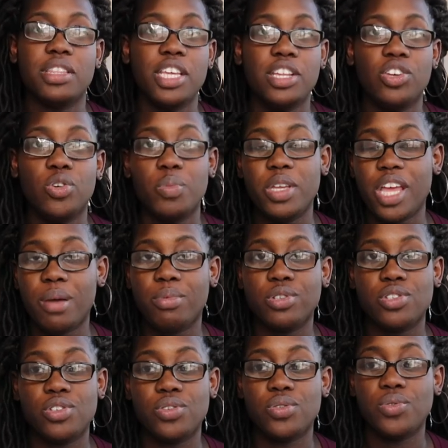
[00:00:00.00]
then you'll be able
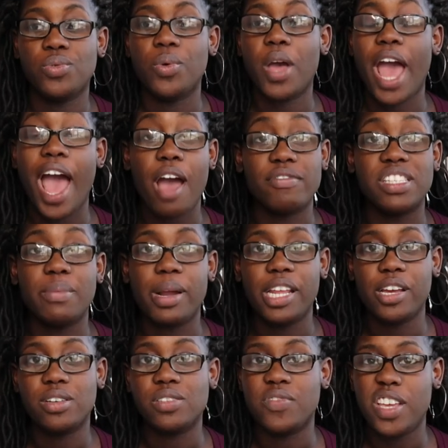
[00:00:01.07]
to have somebody
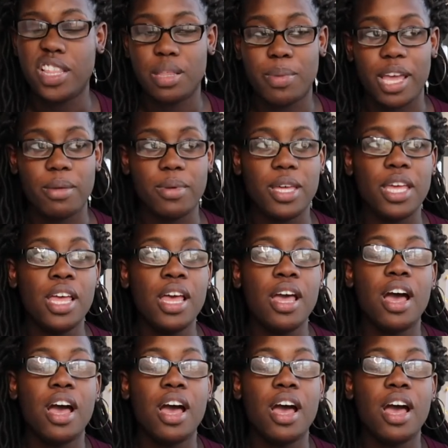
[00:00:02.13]
else feed the baby.